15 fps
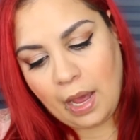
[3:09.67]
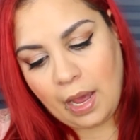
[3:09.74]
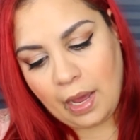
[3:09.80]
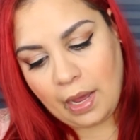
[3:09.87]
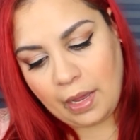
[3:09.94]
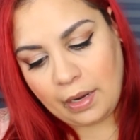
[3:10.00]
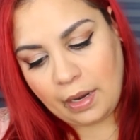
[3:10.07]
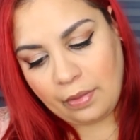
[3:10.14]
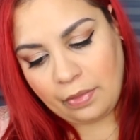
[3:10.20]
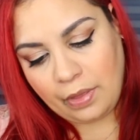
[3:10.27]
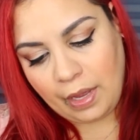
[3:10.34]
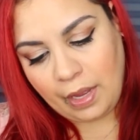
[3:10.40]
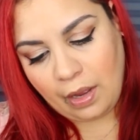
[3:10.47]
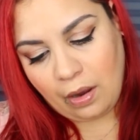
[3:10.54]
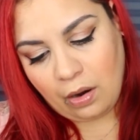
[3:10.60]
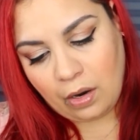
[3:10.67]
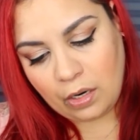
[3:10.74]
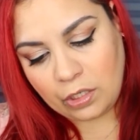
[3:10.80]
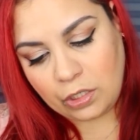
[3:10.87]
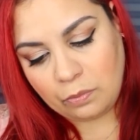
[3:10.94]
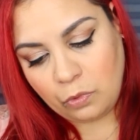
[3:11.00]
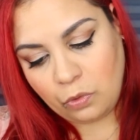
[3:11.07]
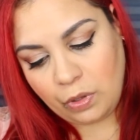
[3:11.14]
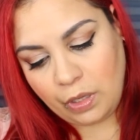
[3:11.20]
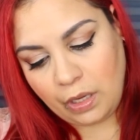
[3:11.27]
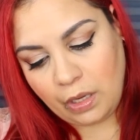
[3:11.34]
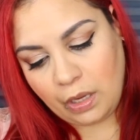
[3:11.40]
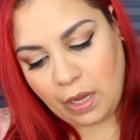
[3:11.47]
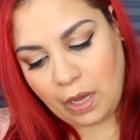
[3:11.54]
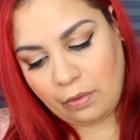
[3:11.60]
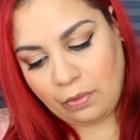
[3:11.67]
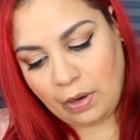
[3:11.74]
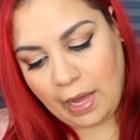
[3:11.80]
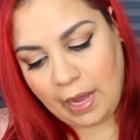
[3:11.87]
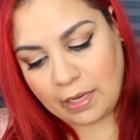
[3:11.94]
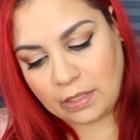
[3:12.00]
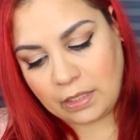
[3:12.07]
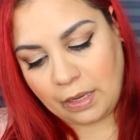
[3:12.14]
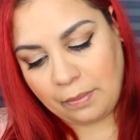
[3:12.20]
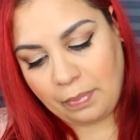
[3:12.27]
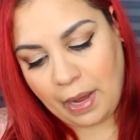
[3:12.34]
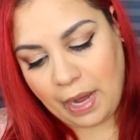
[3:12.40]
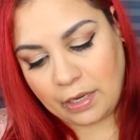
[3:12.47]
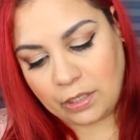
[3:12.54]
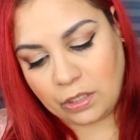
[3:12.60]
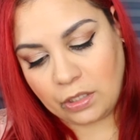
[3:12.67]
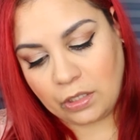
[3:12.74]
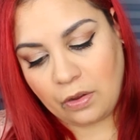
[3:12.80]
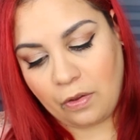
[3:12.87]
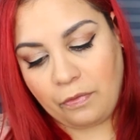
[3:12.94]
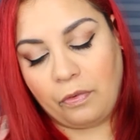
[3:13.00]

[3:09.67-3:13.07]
and they are smoothing and relaxing patches